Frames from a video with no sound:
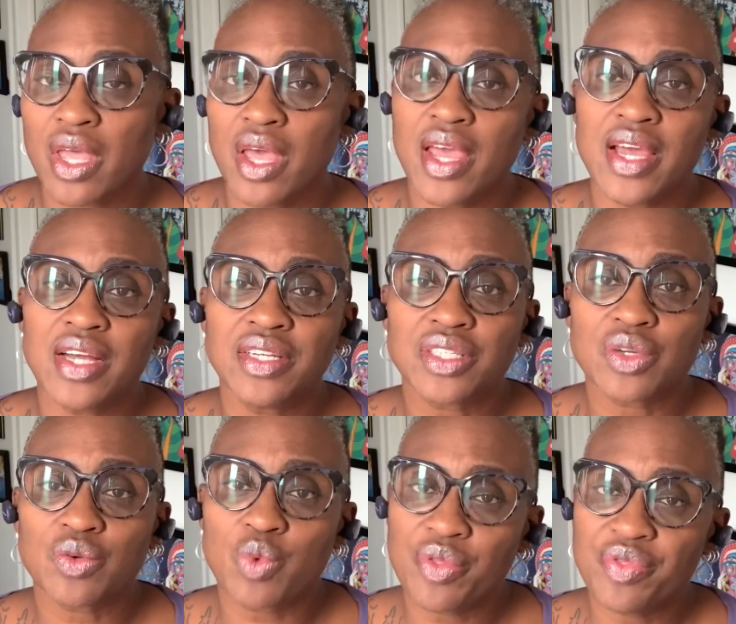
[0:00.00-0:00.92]
And
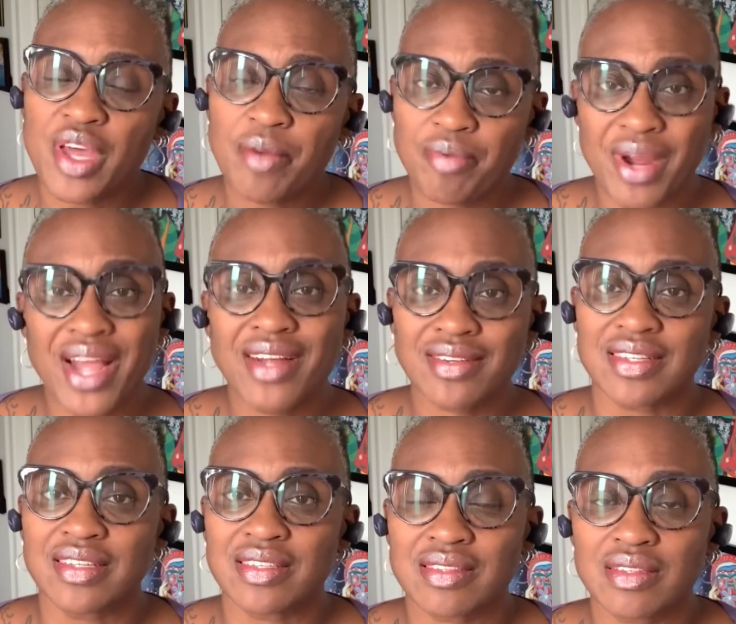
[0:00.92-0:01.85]
with that
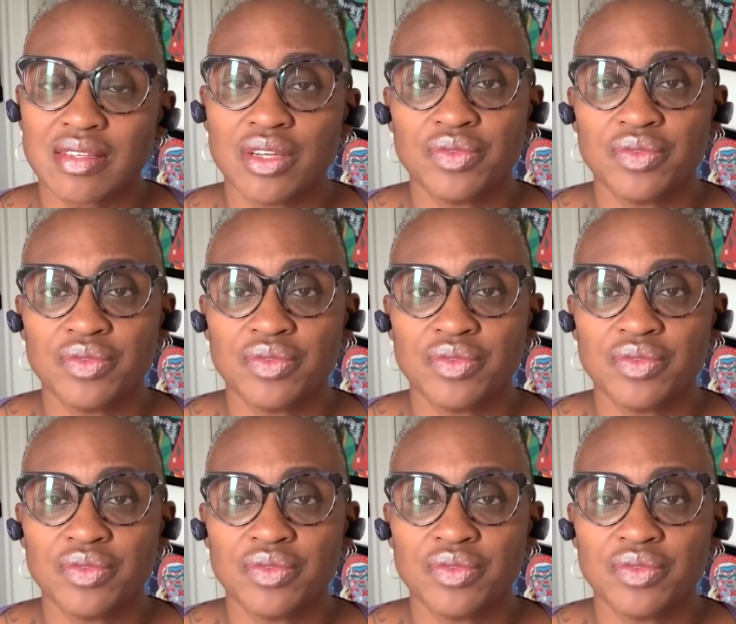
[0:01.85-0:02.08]
practice,